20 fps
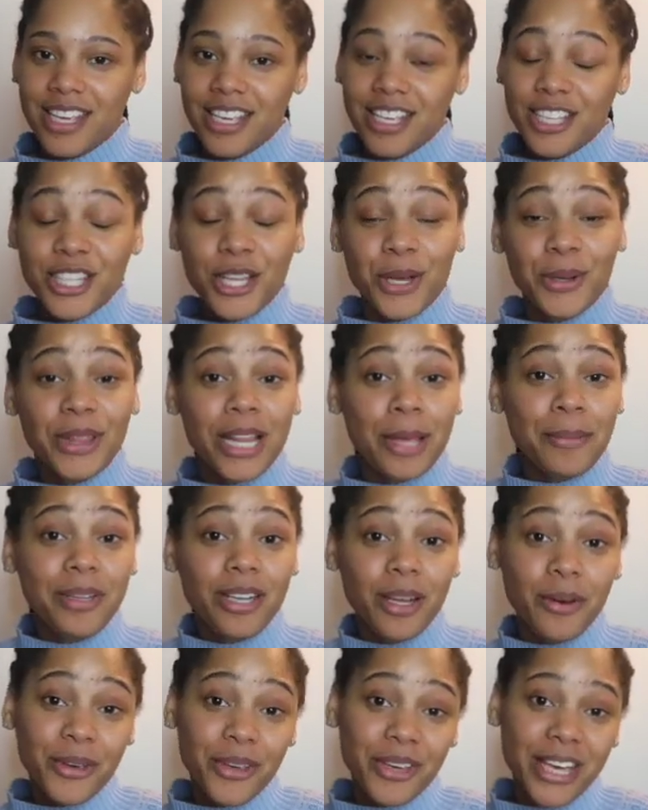So let me
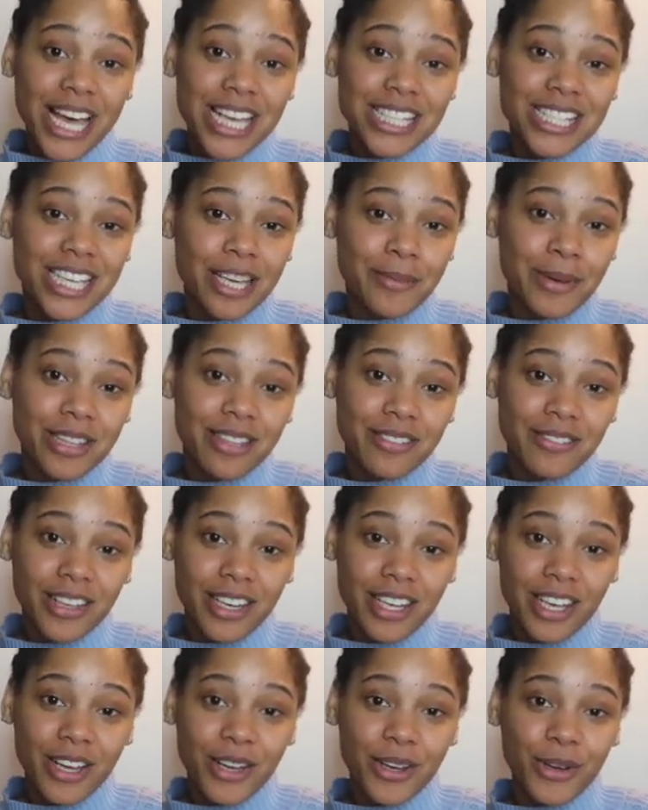know what you guys think about the
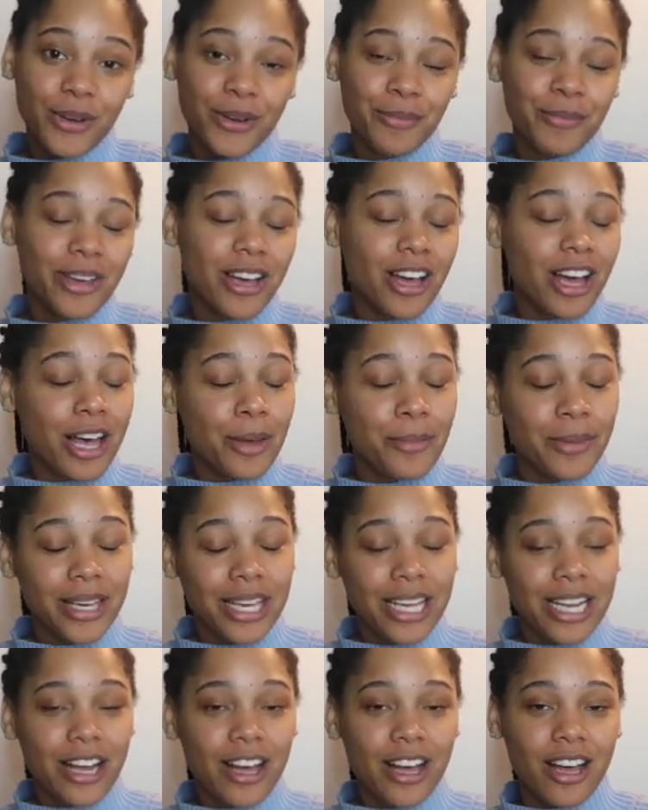video.
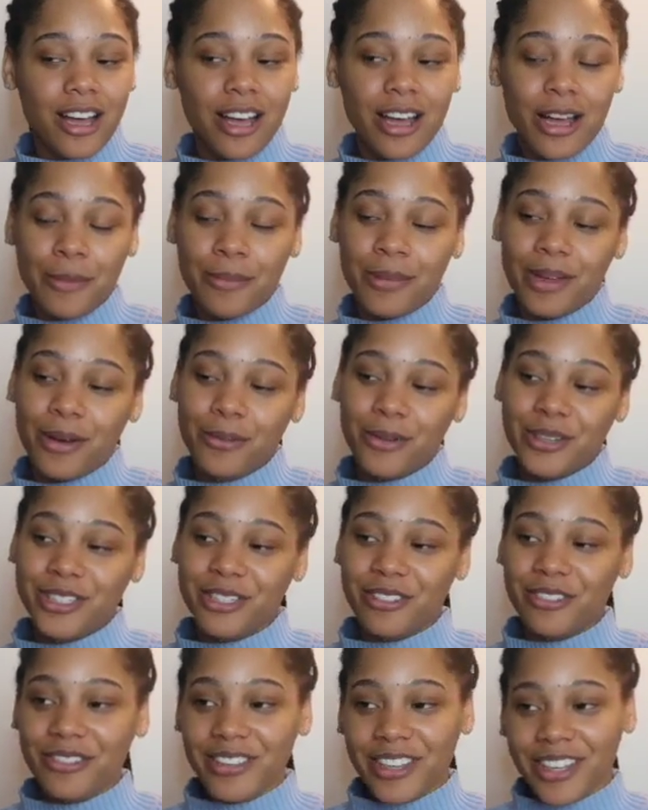Comment about what
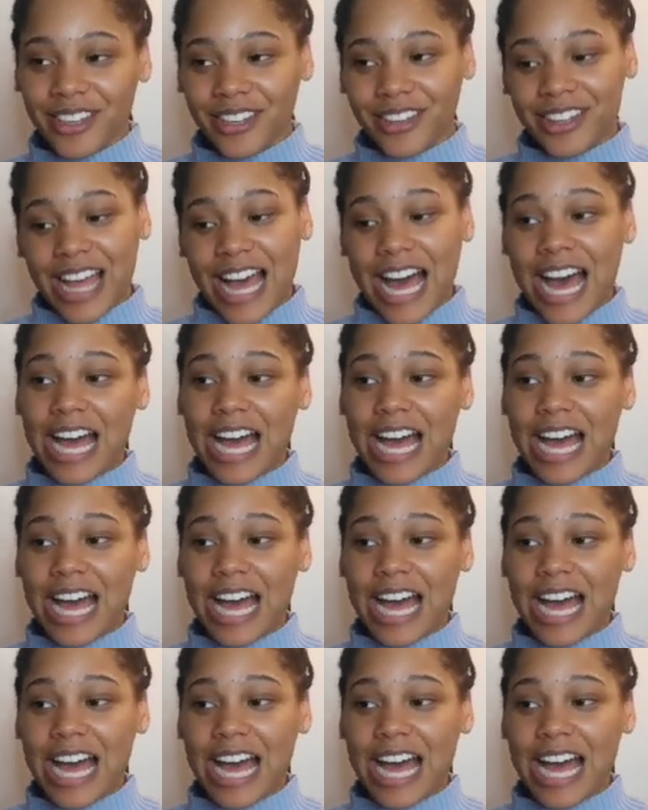you feel.